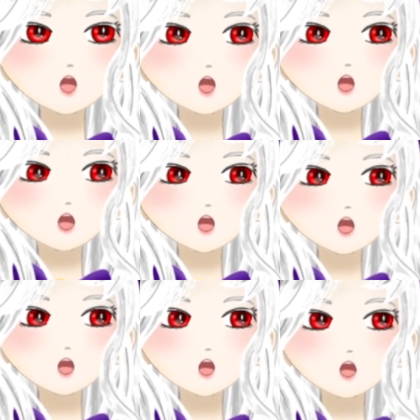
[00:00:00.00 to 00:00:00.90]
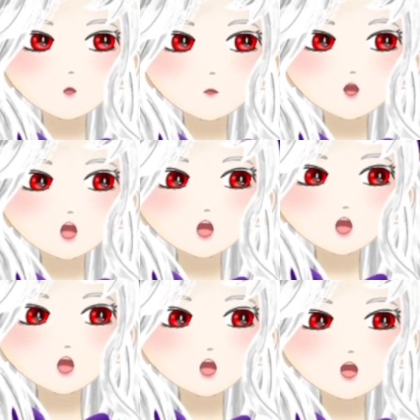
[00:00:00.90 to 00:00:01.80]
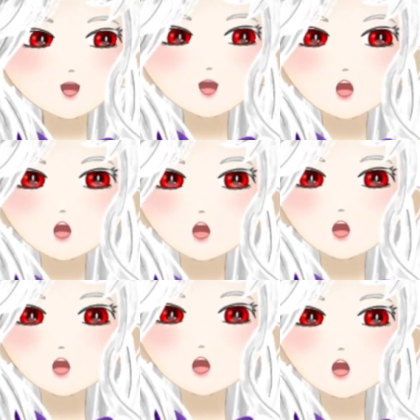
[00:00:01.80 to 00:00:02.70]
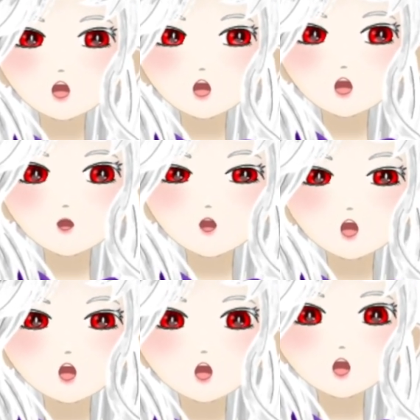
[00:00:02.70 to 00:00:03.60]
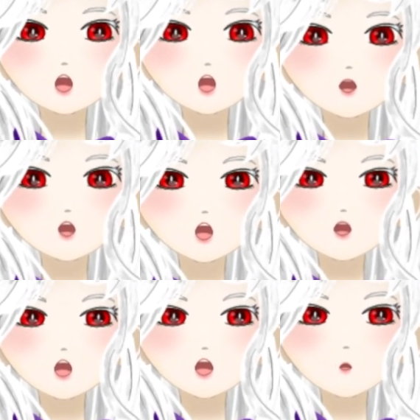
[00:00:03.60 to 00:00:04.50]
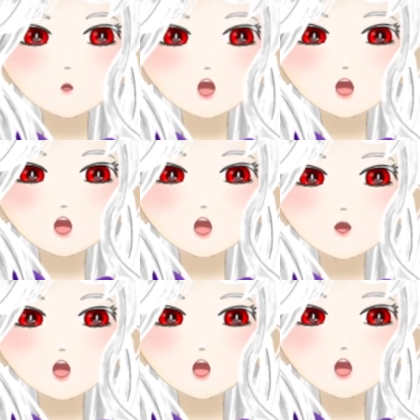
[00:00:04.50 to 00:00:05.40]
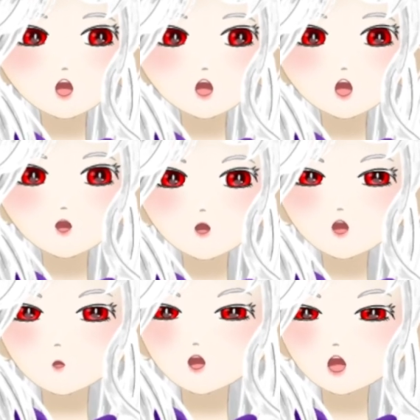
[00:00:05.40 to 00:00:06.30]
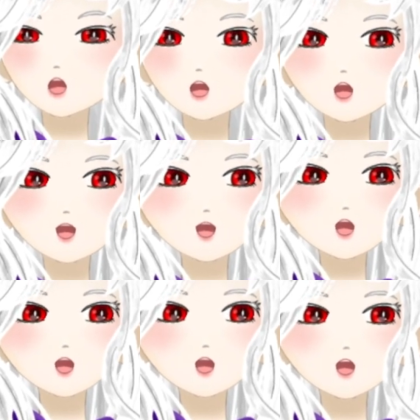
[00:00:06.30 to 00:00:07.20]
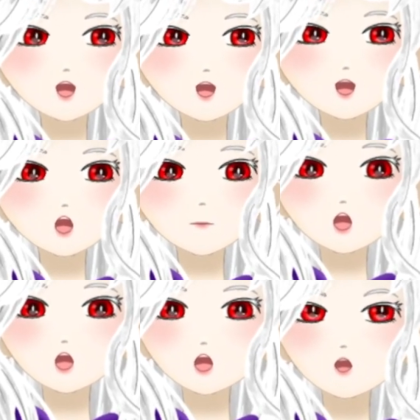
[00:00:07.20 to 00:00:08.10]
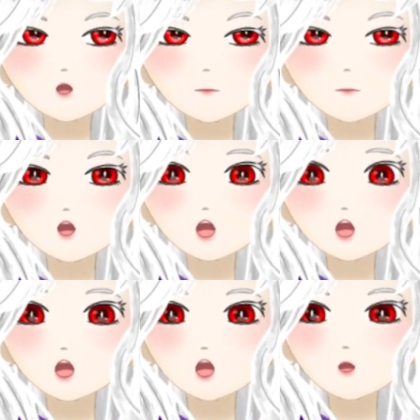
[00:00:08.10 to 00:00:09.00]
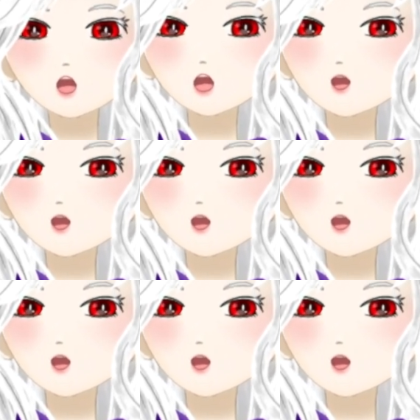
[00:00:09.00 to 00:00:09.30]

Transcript: like some things to like help you learn how to play the drums because he was also a drummer. And wow, I just remembered all of that.